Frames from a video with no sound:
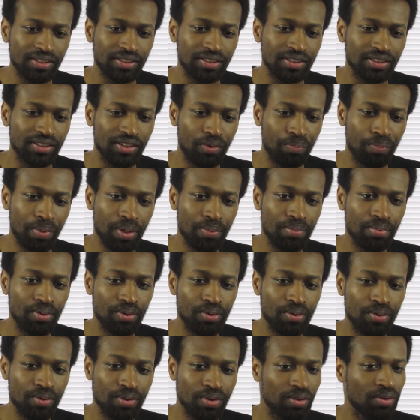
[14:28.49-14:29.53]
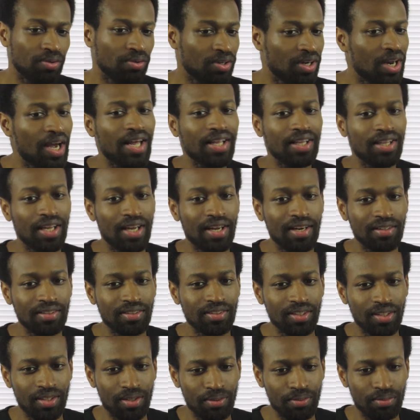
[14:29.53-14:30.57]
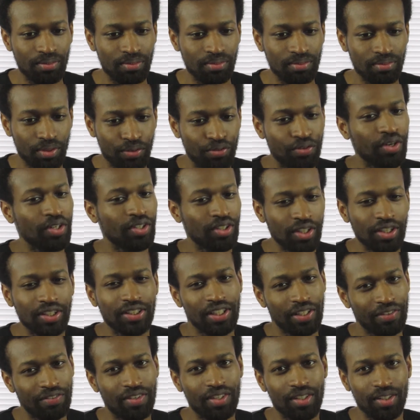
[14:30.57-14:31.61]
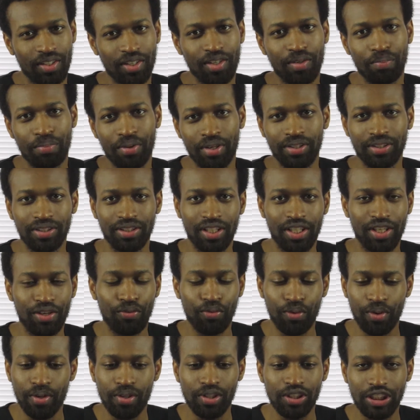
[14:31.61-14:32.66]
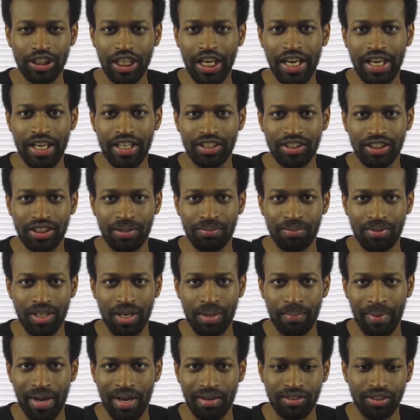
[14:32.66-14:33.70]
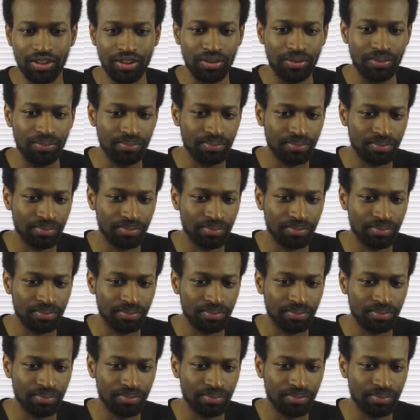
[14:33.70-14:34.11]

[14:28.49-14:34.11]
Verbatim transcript: So people who, who are not that, you know, refer to yourself in the third person. It will change something about you.